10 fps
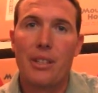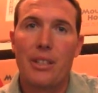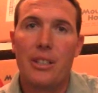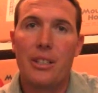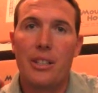
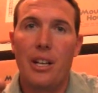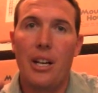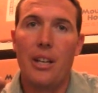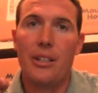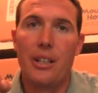Okay.
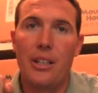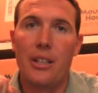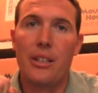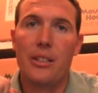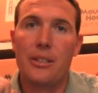And
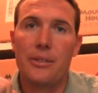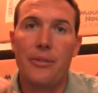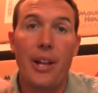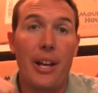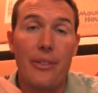um,
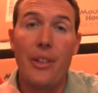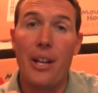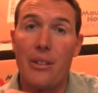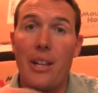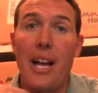that
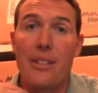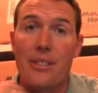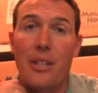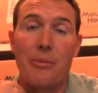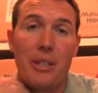that'll last it.